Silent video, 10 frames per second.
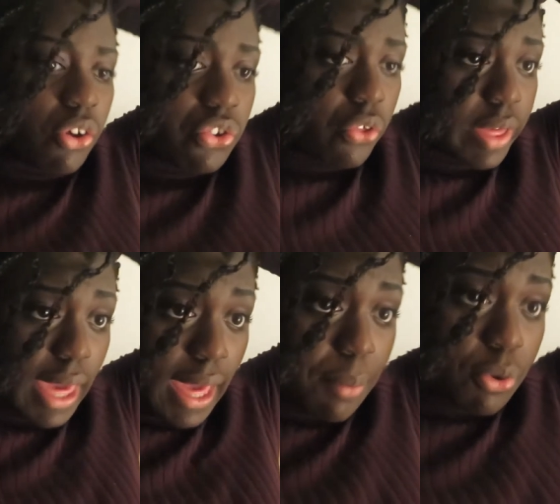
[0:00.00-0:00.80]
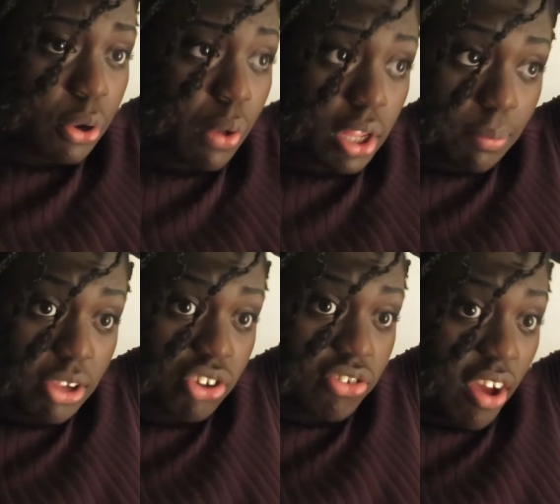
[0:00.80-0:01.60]
Also, the camera quality
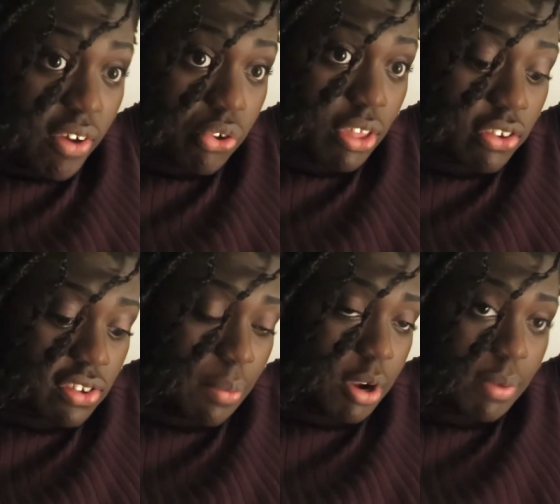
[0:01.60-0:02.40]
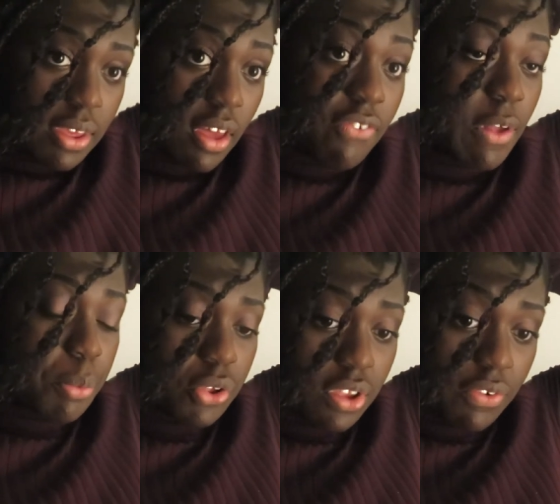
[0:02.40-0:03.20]
might change how I do this because I'm going to be
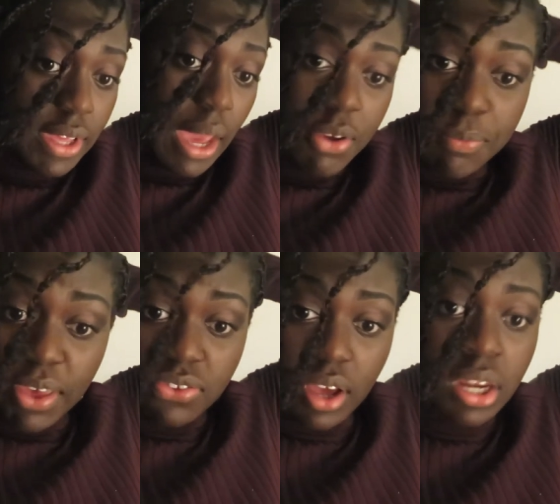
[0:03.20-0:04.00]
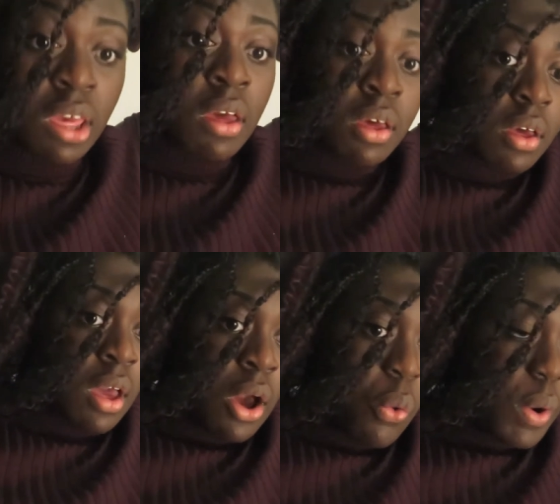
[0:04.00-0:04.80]
filming with different cameras based on
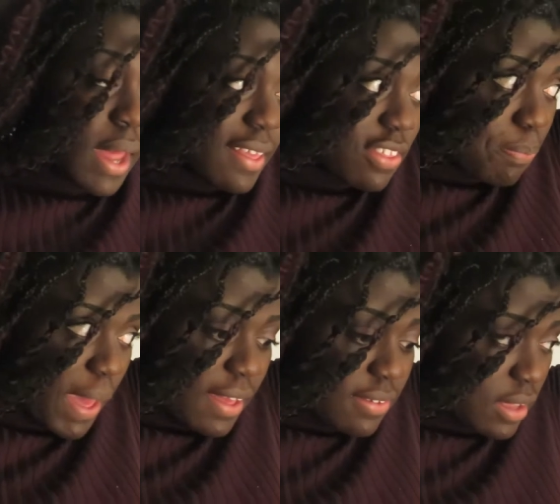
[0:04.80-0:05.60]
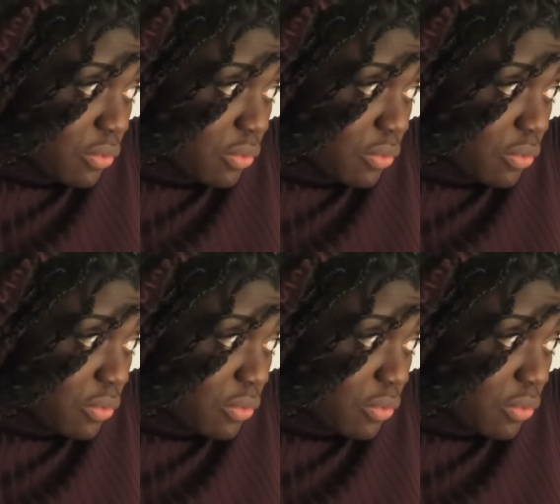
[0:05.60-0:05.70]
what has space